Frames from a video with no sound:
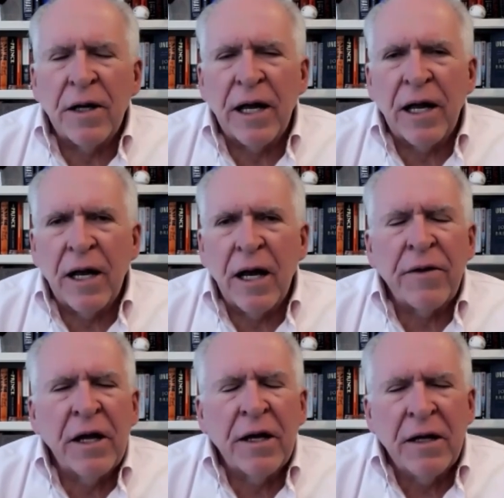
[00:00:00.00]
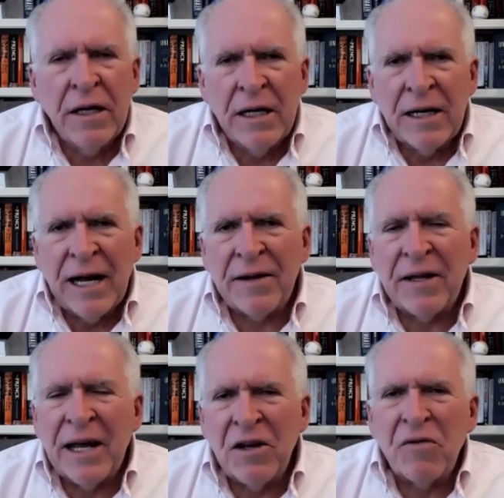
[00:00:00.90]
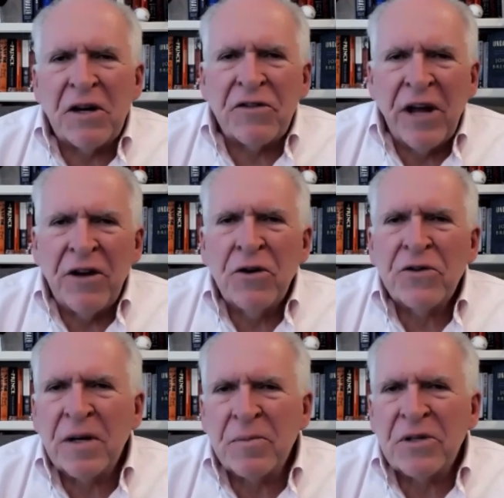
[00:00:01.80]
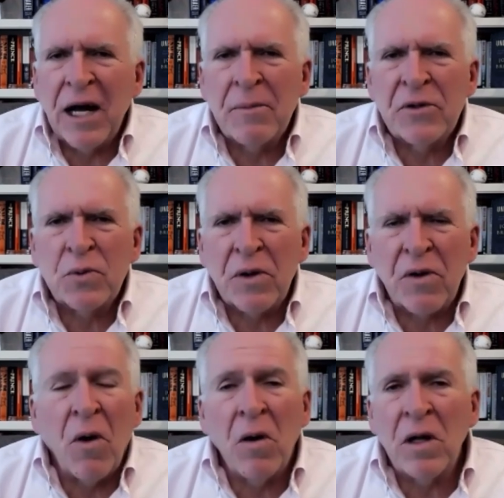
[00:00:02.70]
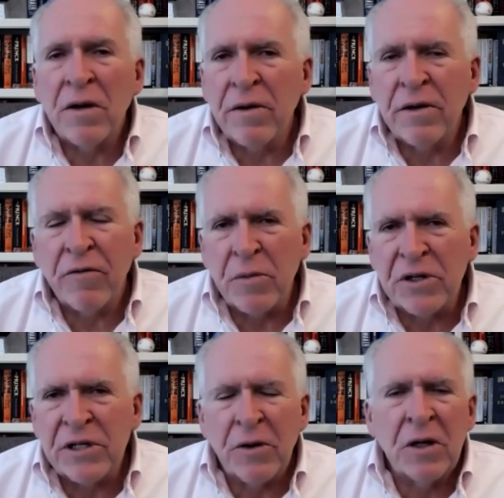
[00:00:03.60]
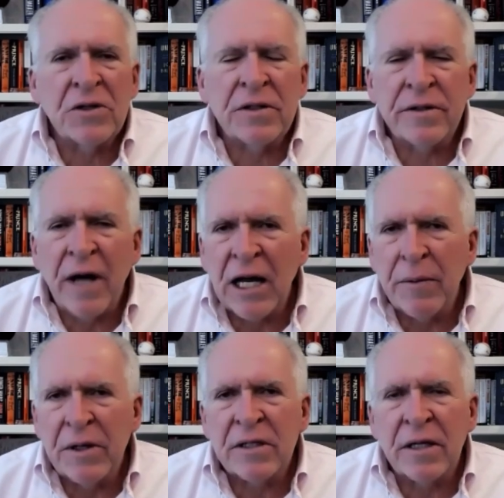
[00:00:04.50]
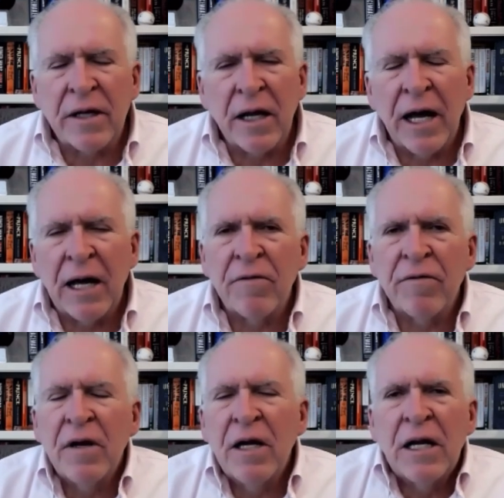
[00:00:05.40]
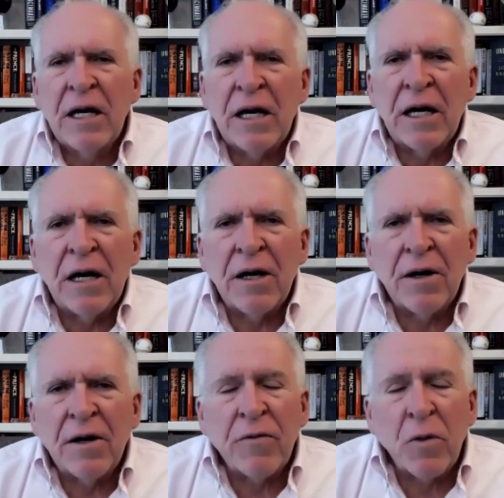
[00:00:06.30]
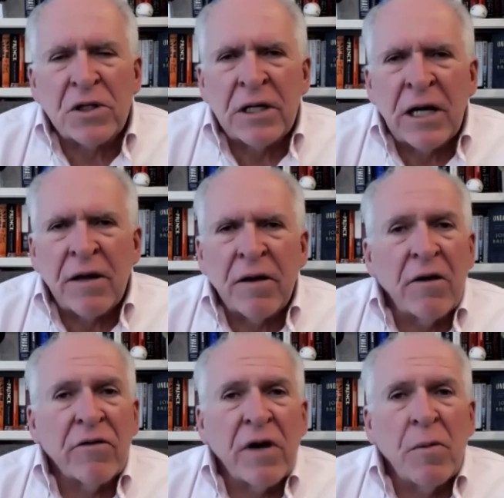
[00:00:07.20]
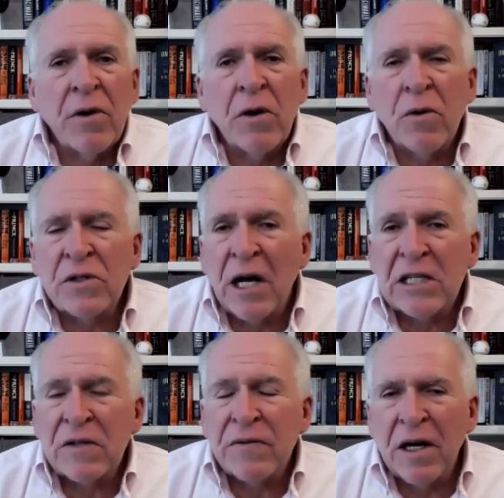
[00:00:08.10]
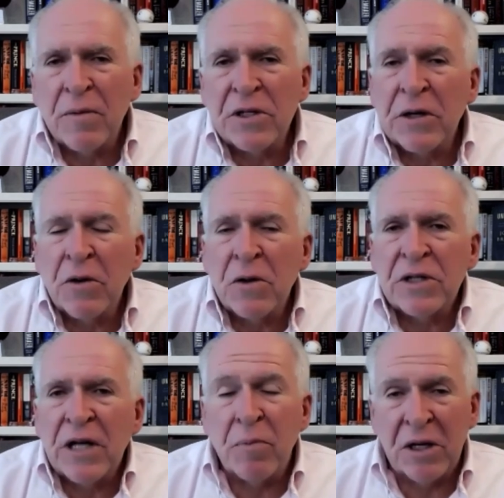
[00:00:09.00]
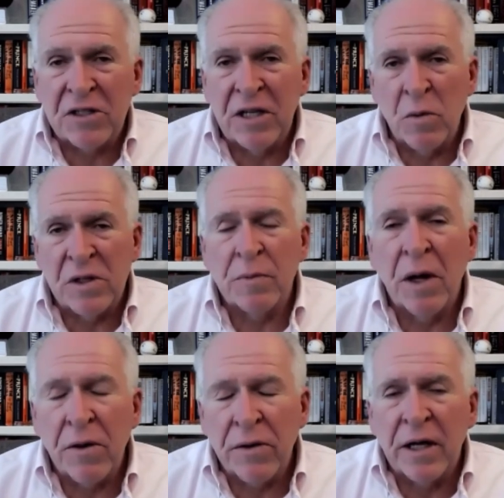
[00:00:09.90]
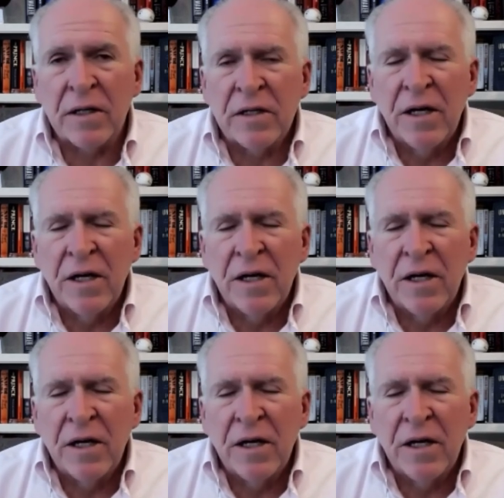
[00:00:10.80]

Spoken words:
And I think at the end of their tenure, sometimes with all of the different materials and documents that they have, unfortunately, I think some of those classified materials got mixed in with some other things.